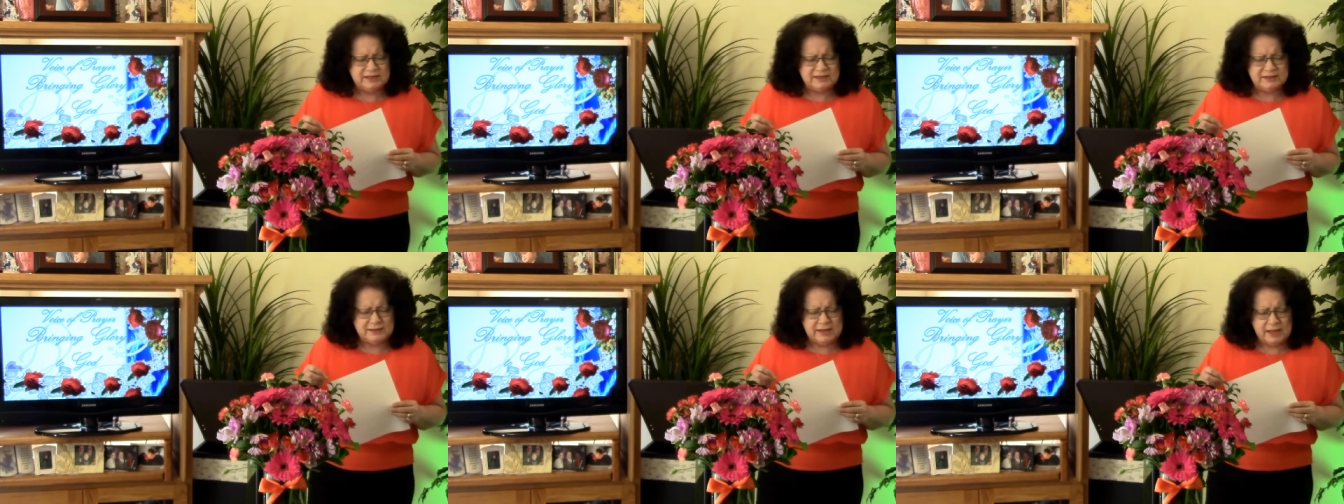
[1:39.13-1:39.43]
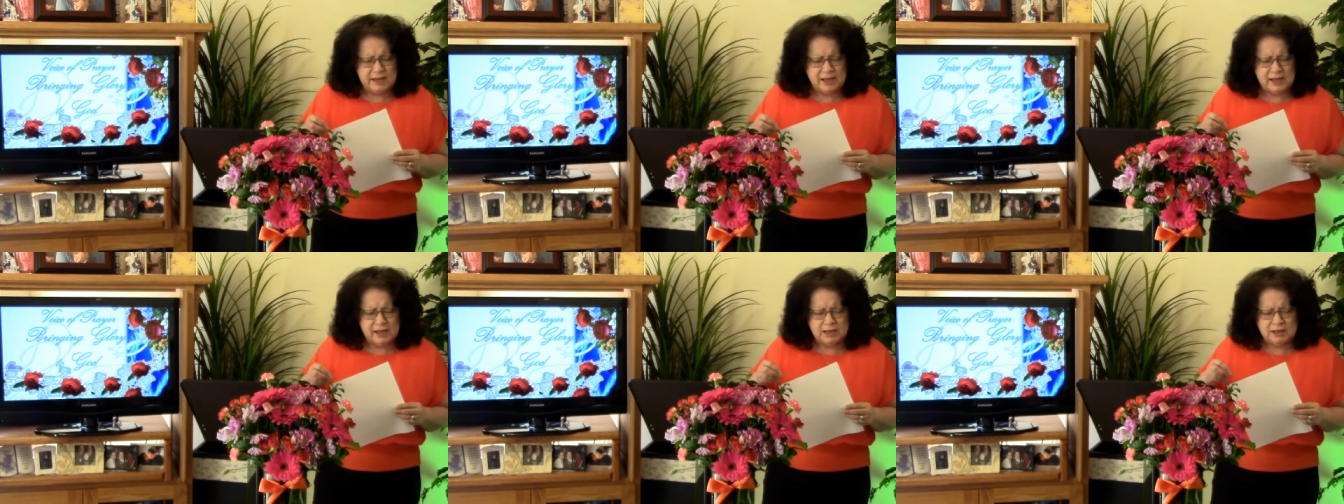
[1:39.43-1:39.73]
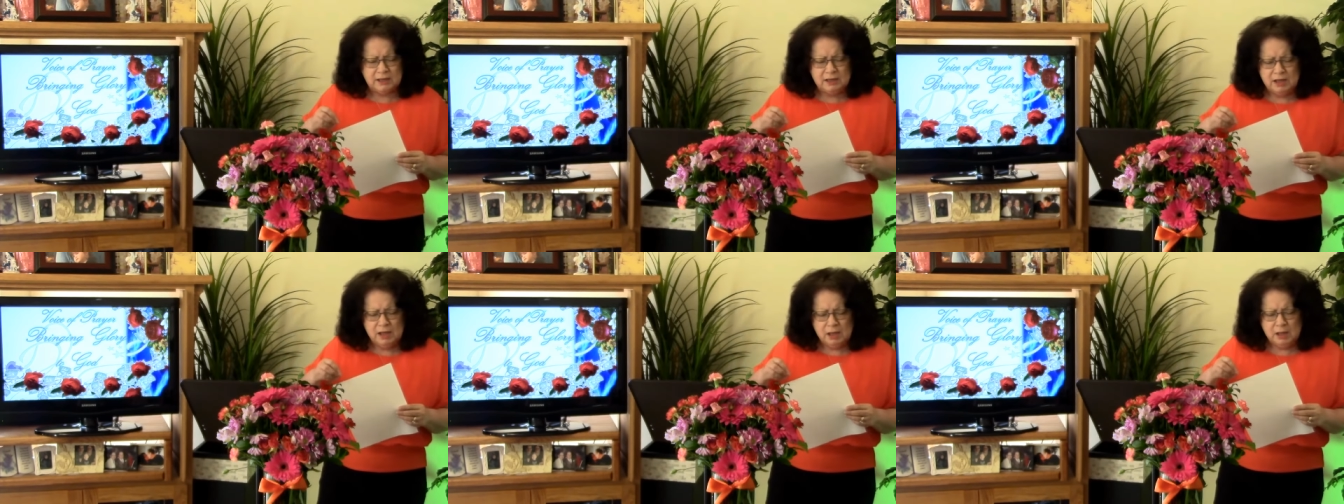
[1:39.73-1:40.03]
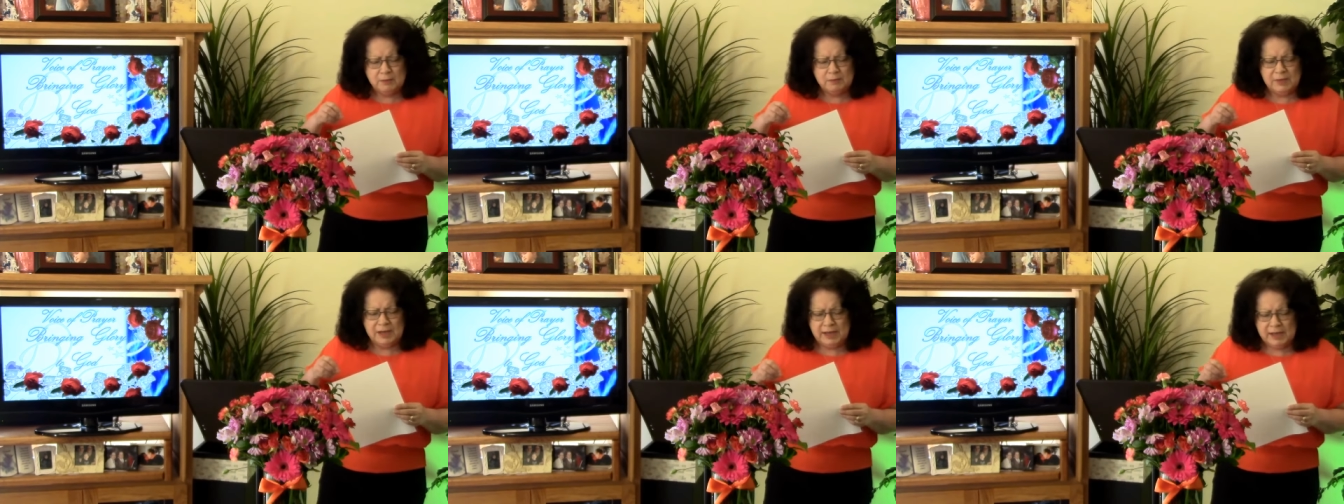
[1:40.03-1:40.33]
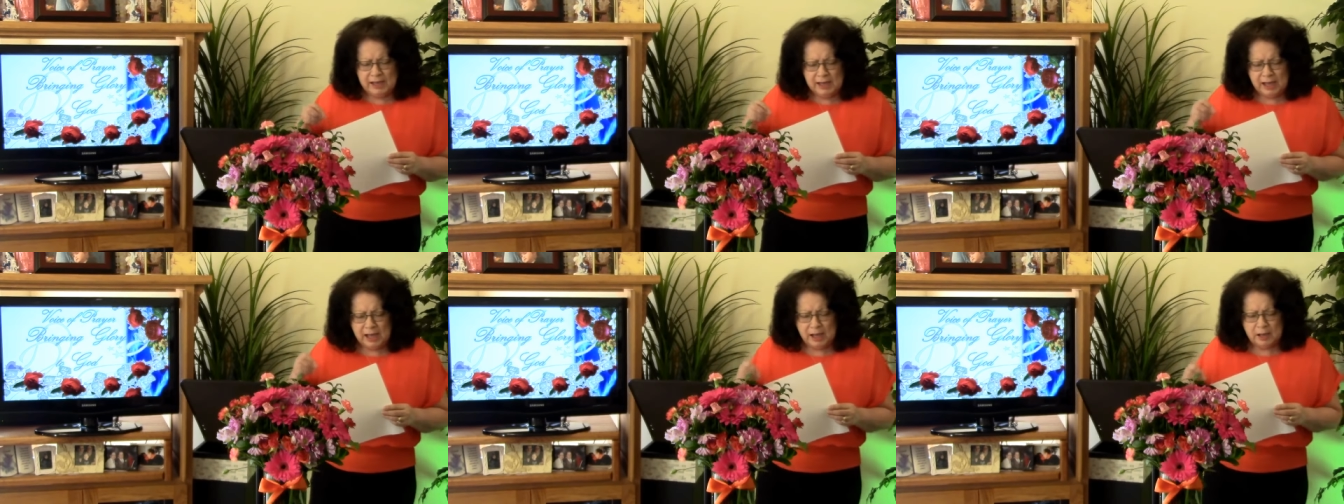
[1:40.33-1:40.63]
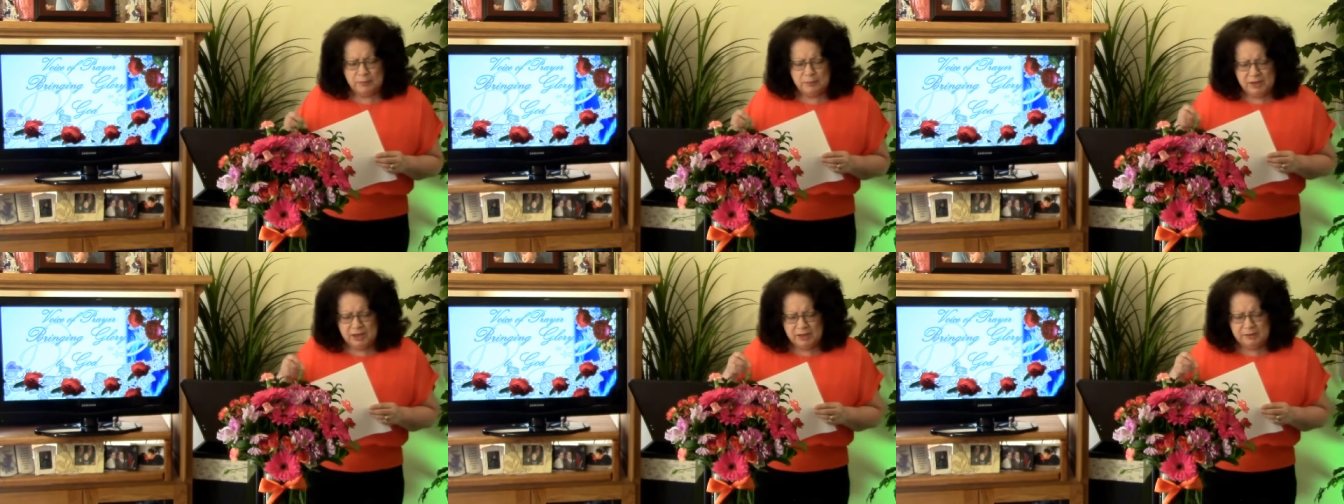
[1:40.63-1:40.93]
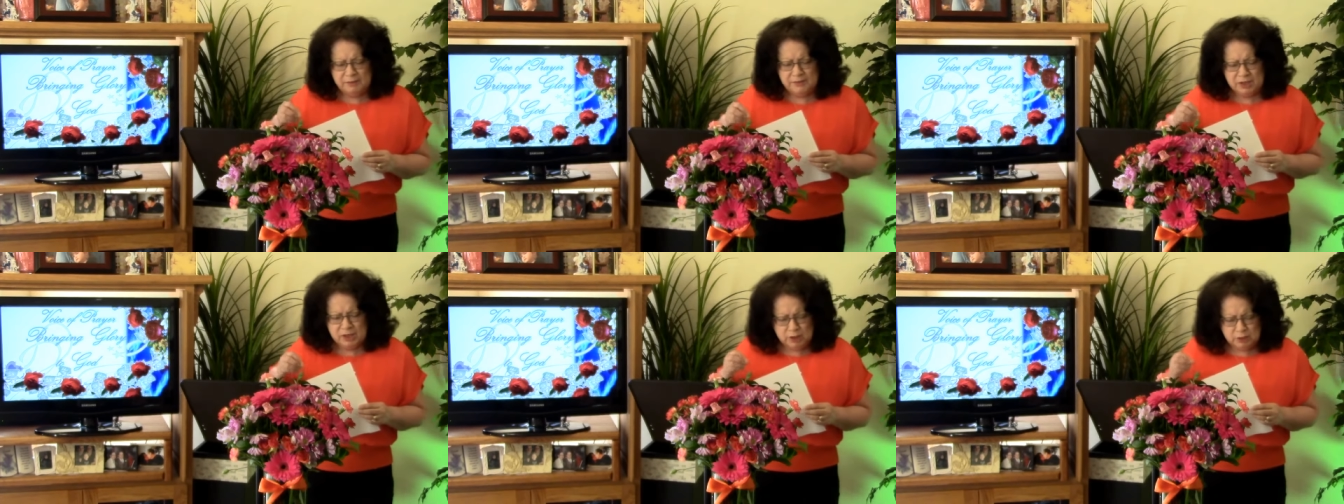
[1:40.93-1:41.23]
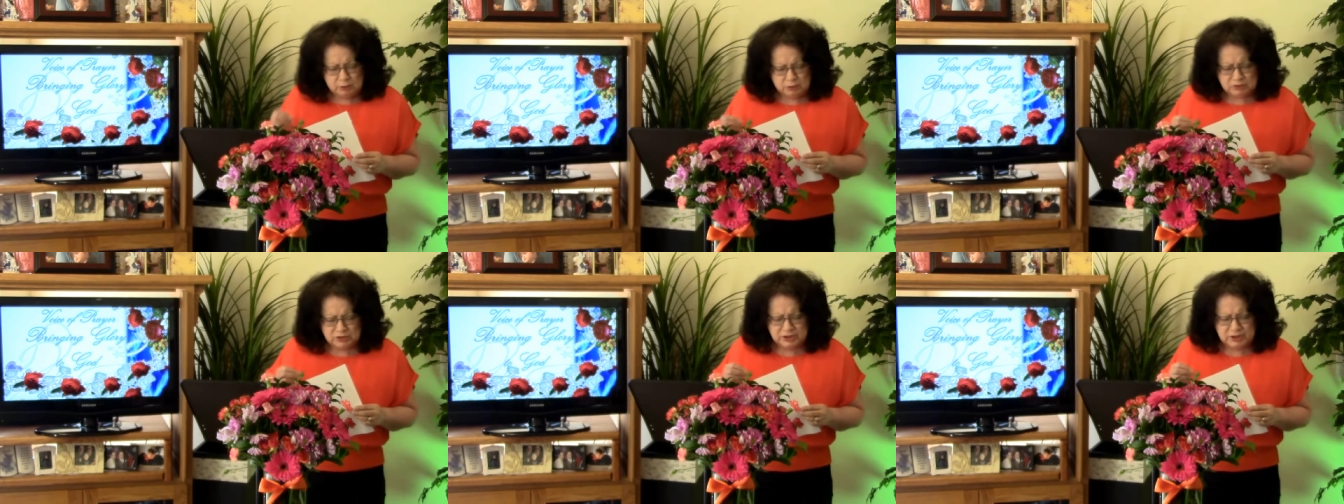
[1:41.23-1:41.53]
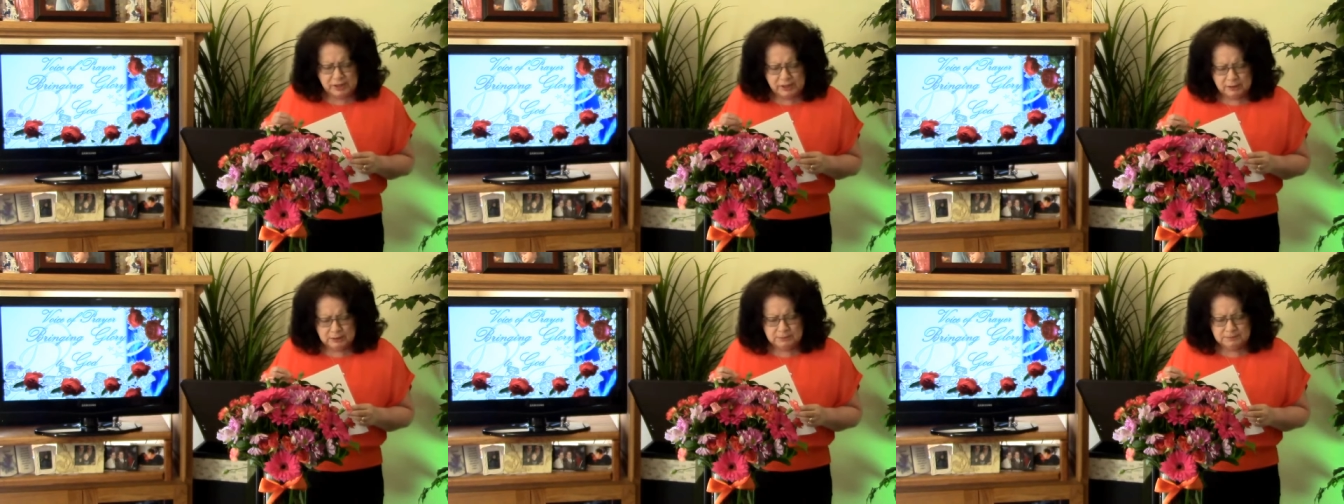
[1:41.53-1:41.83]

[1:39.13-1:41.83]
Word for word: said, may I be mute.